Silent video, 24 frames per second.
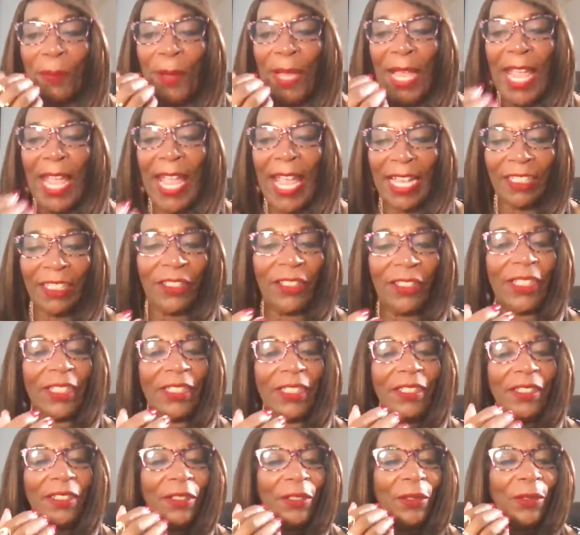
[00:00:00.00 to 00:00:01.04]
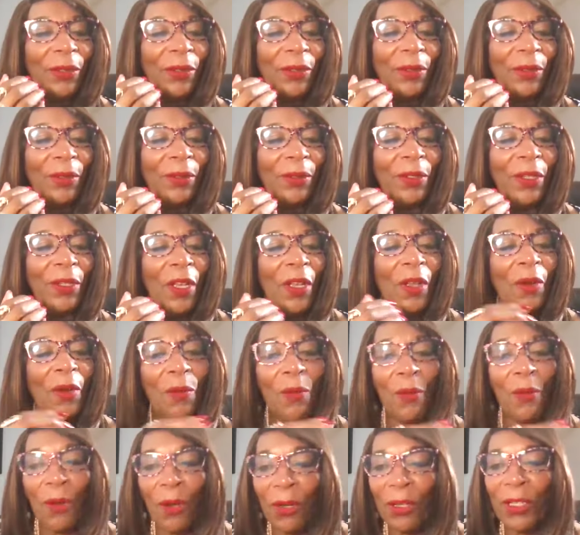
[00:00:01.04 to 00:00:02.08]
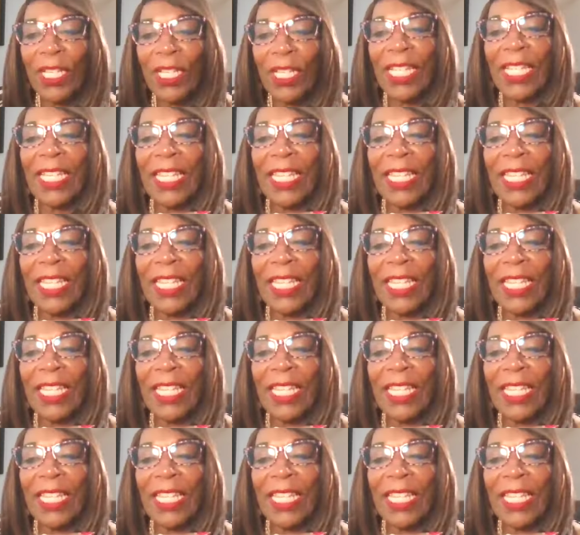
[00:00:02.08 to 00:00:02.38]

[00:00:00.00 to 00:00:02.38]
passion to work